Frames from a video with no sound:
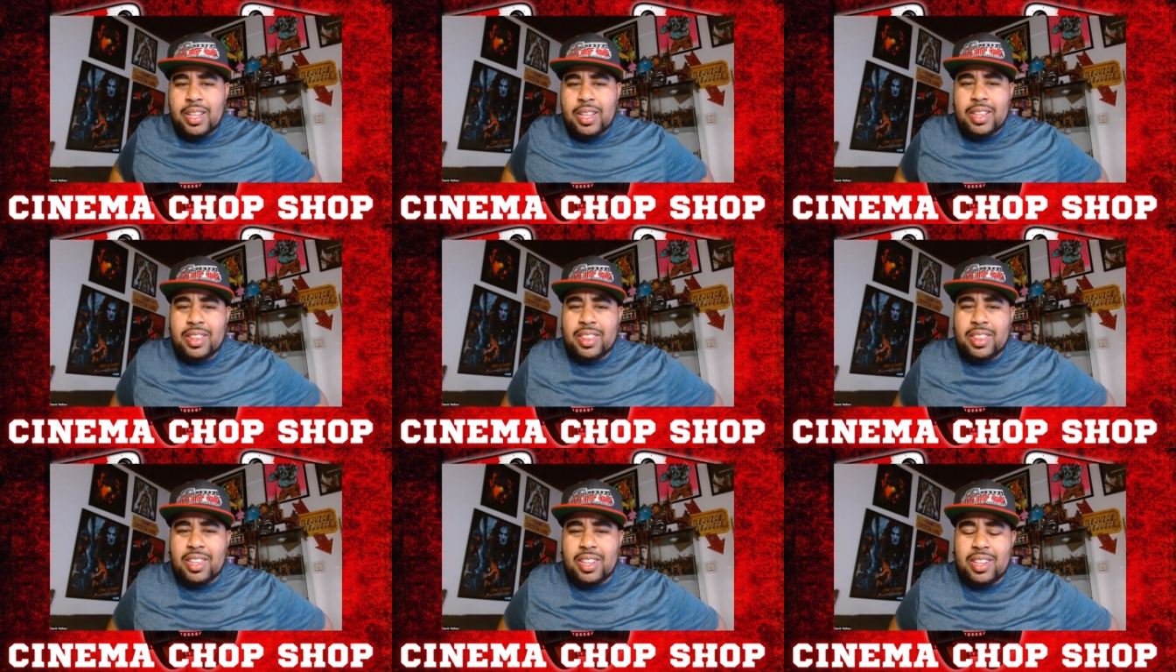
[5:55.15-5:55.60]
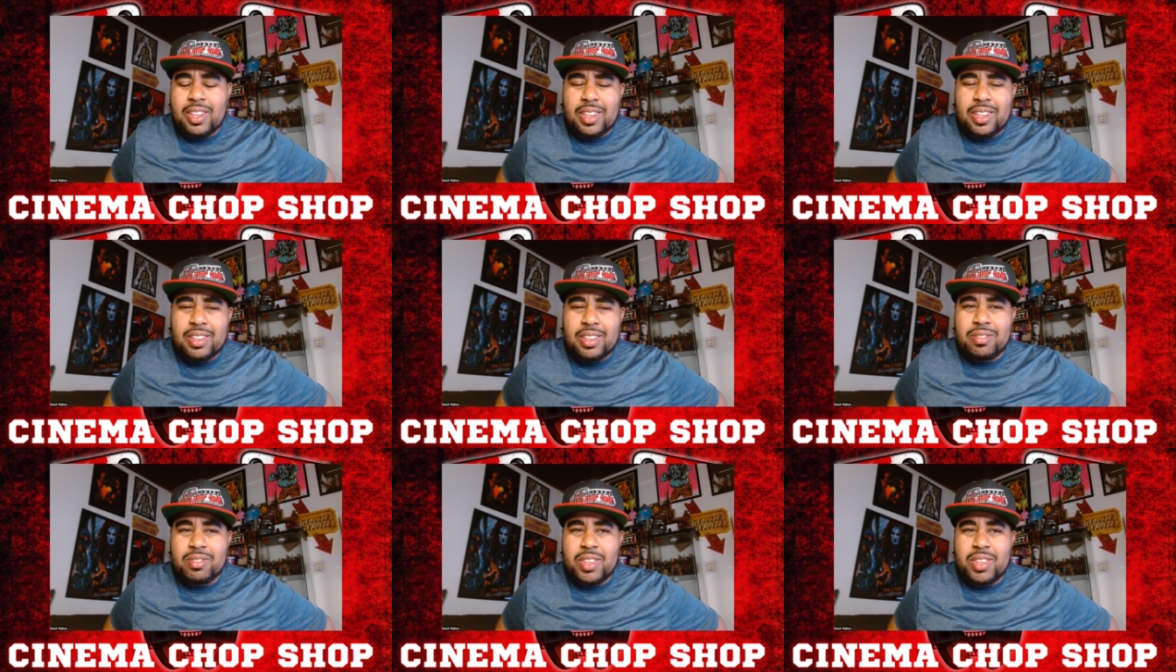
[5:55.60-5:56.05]

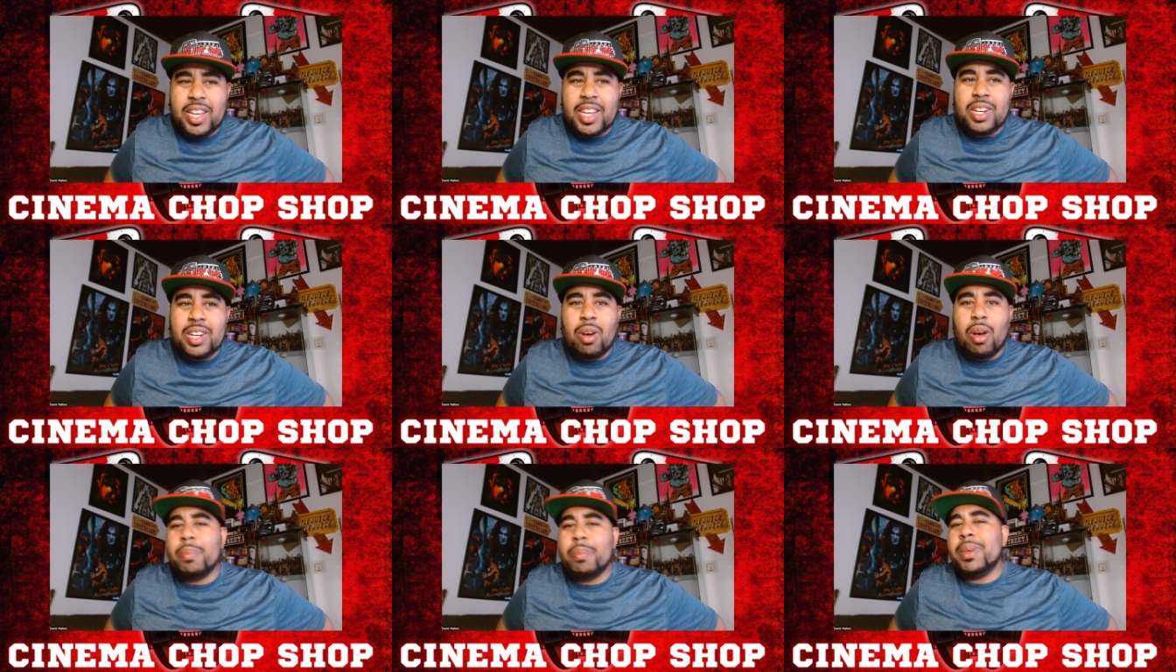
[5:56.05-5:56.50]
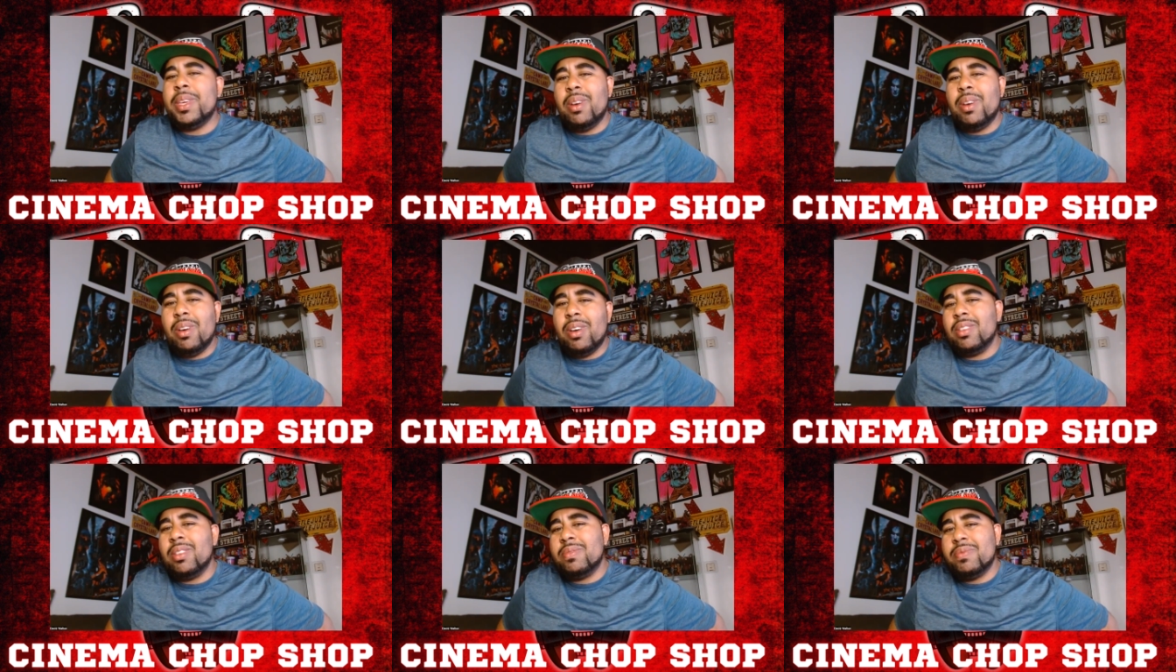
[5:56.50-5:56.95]
the end all be
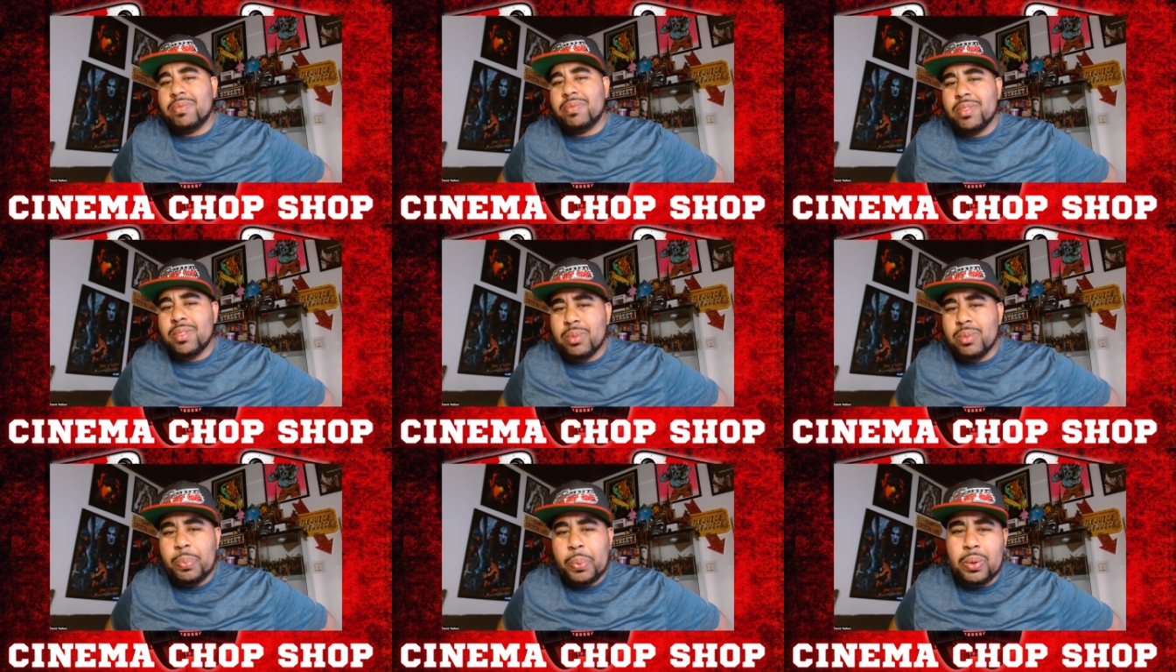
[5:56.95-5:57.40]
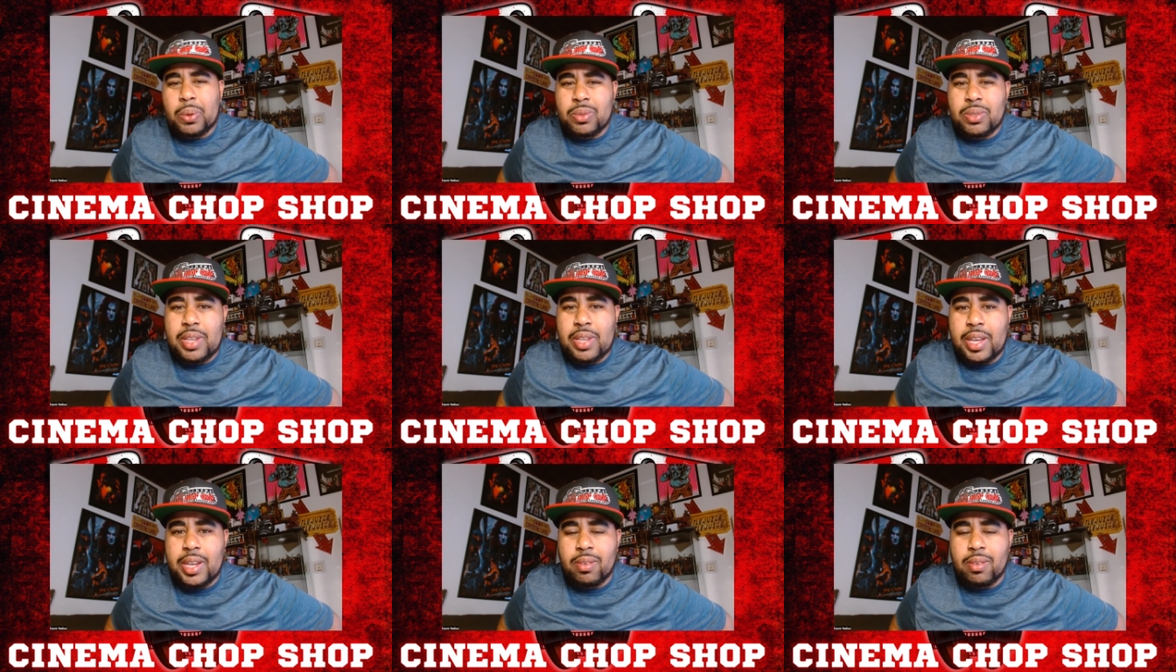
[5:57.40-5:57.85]
all per
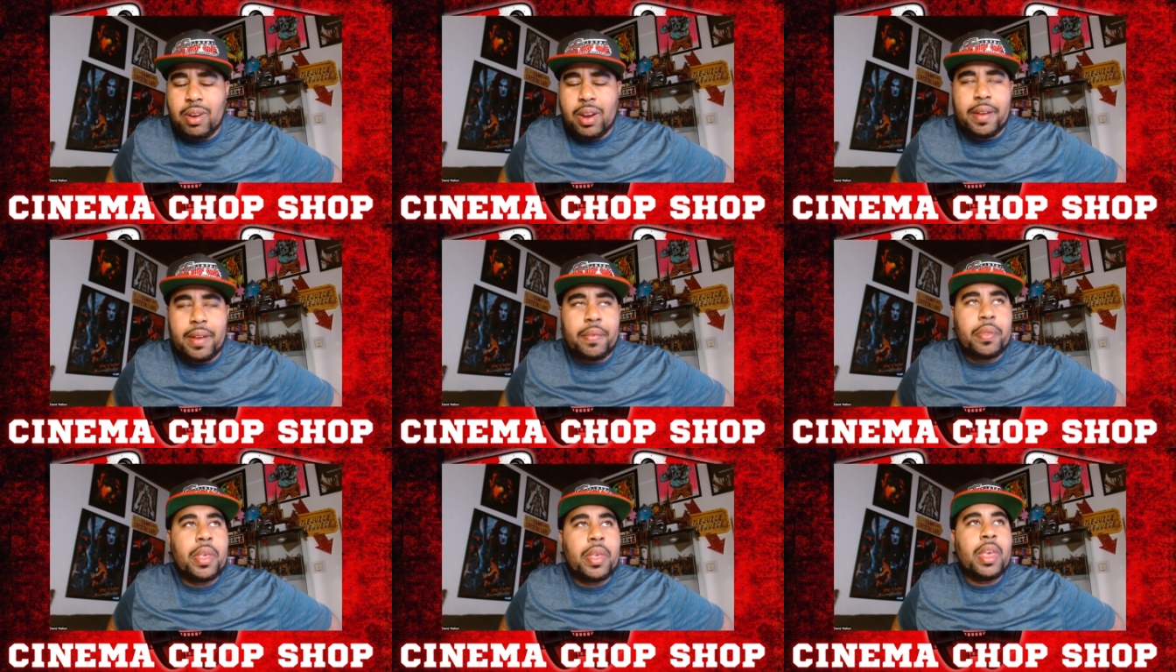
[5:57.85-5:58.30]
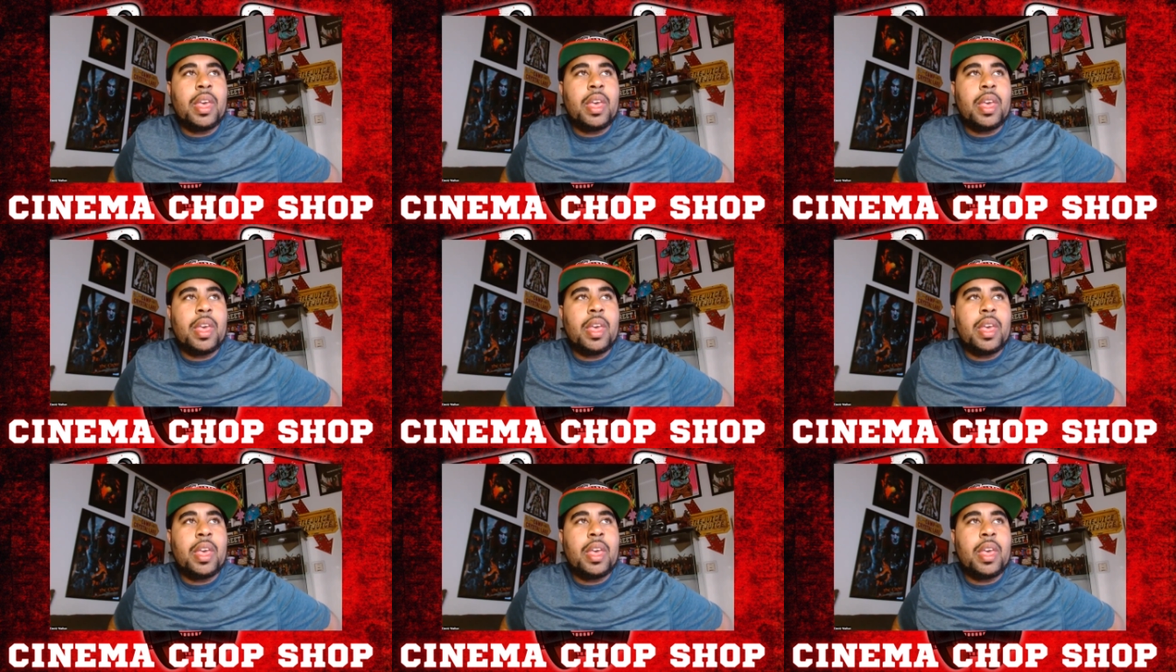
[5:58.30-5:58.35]
se, right?